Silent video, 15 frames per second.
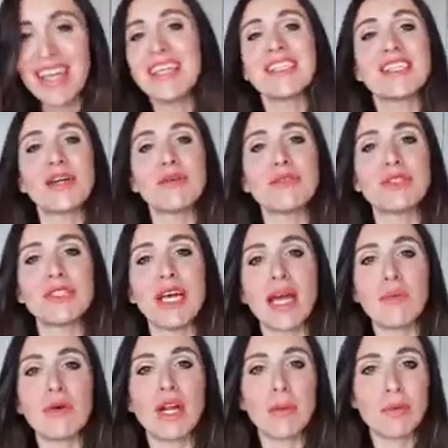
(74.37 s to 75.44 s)
So
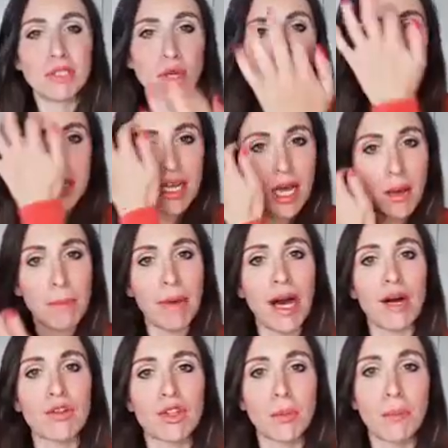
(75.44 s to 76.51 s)
today we're going to be talking
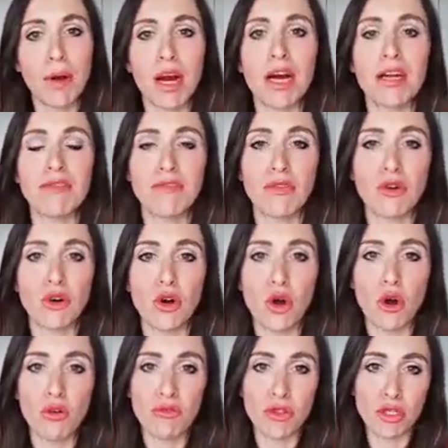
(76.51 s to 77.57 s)
about the part 4
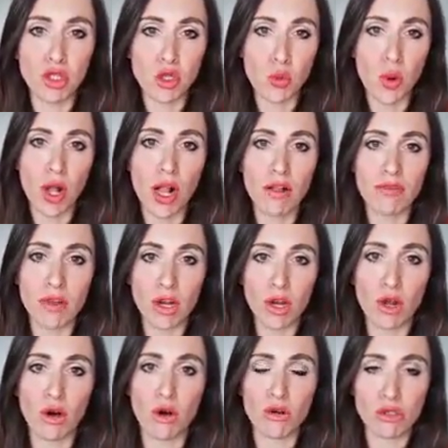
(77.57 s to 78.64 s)
of the 12
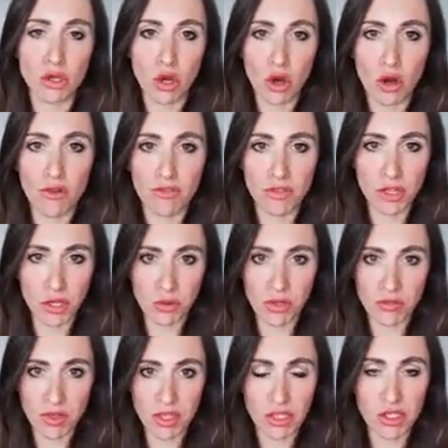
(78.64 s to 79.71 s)
laws of the
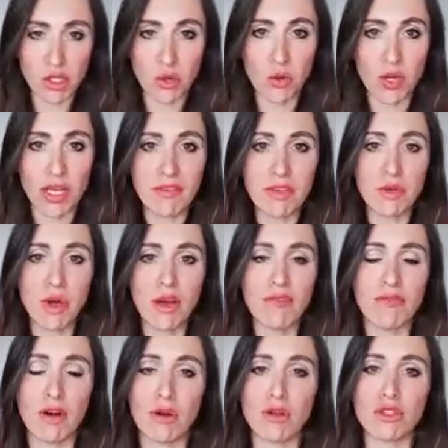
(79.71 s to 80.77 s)
universe. So if you
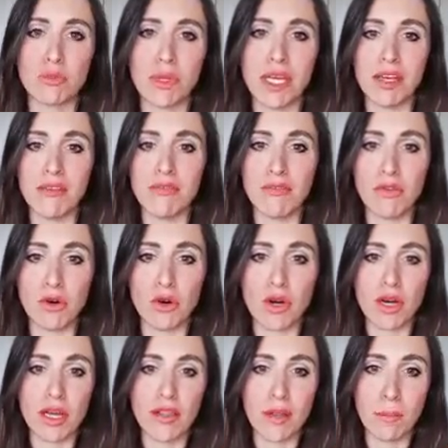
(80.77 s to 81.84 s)
have followed me
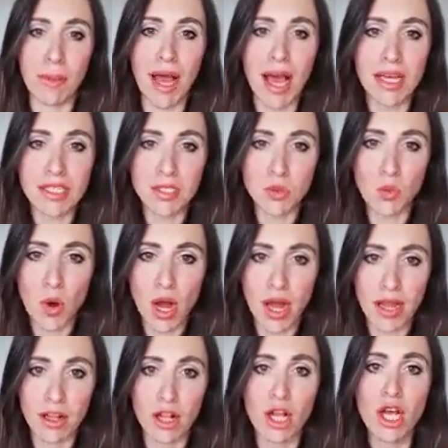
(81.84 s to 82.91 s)
for the past
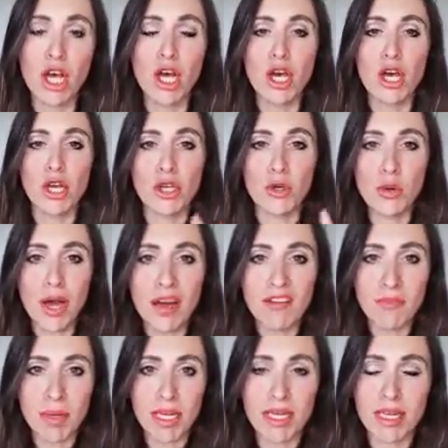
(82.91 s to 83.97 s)
while, you
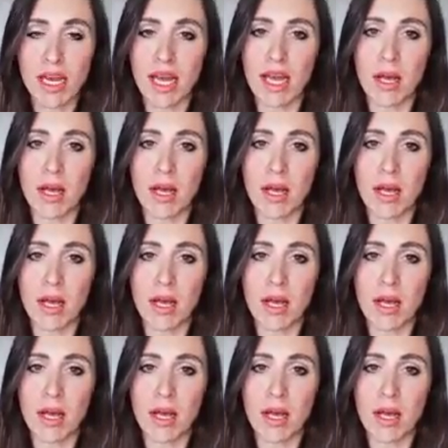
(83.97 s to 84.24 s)
have been